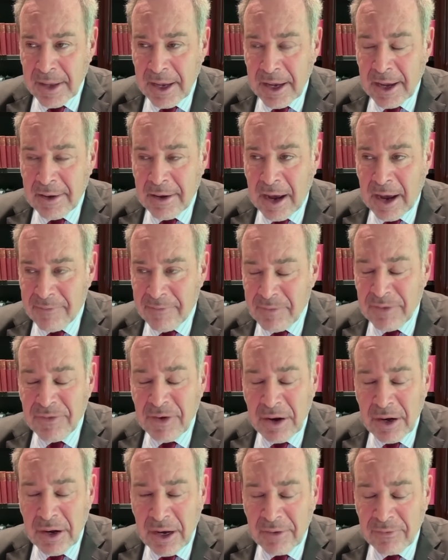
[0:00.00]
I've been
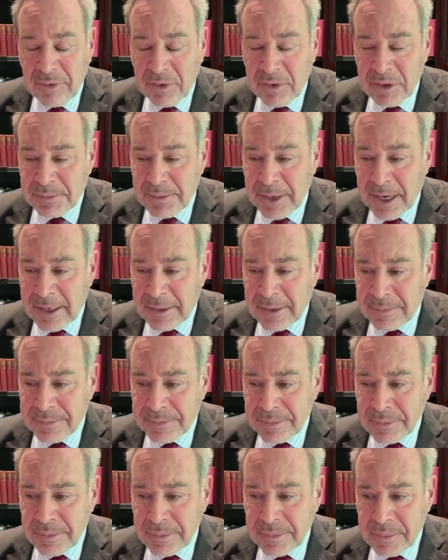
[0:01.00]
very influenced by
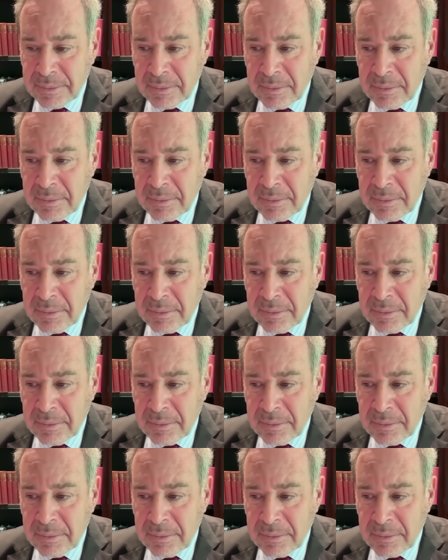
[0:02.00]
it.